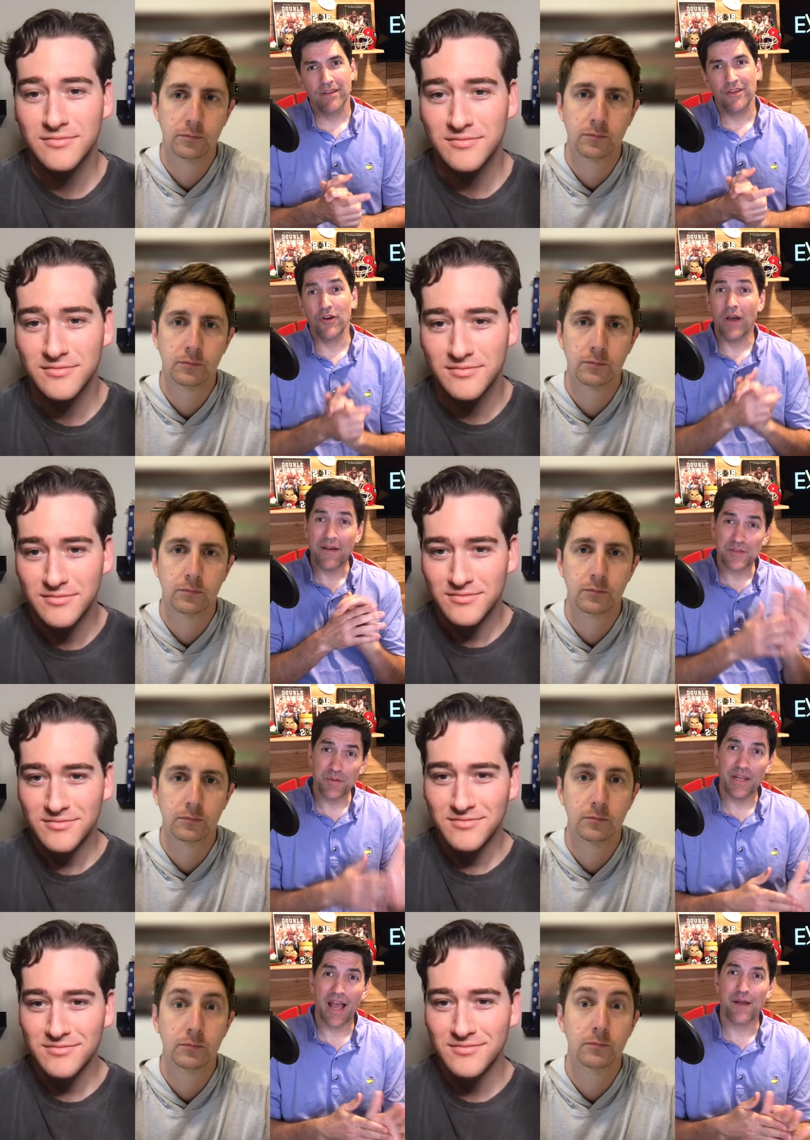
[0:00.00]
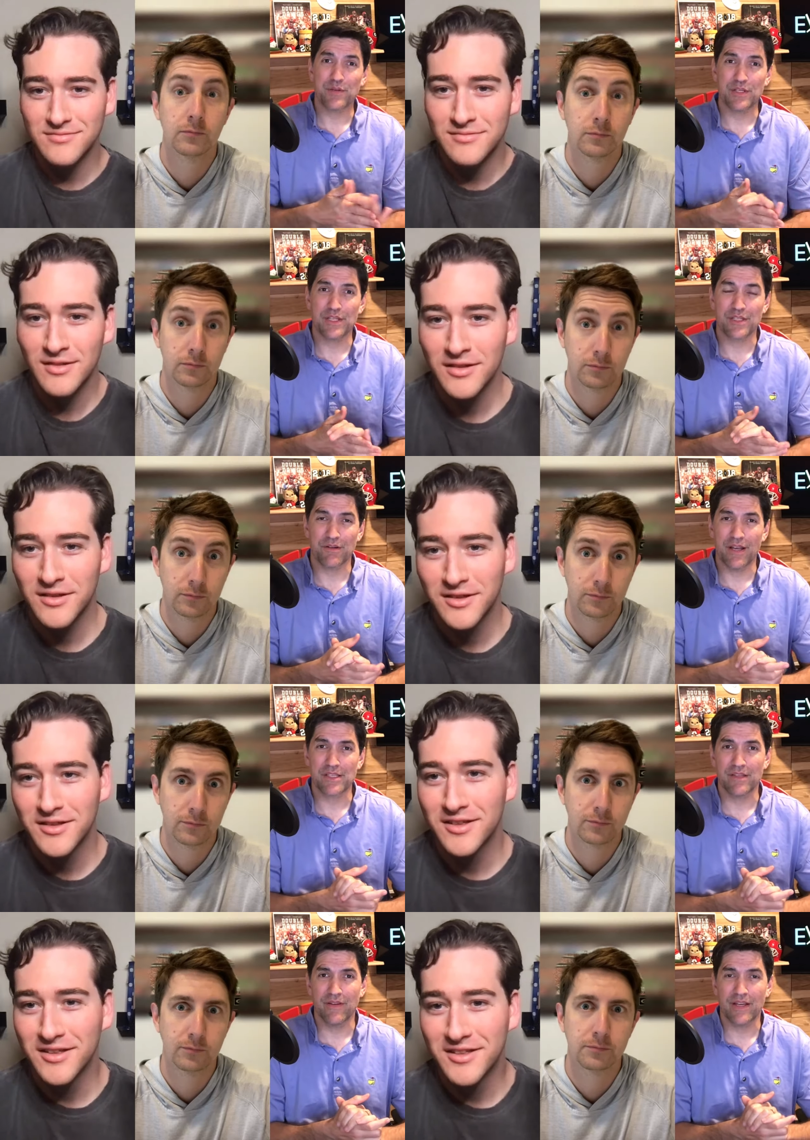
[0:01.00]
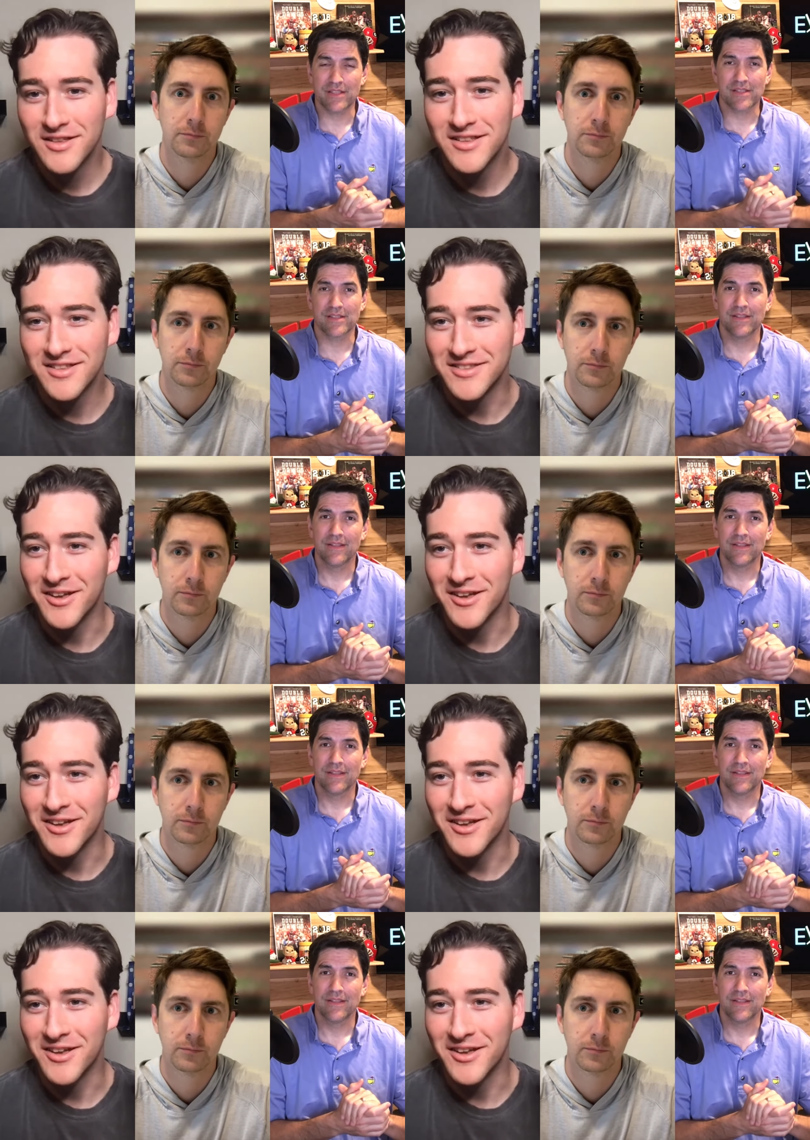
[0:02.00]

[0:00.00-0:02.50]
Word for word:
Speaker 1: You don't have as many options as the rest of us.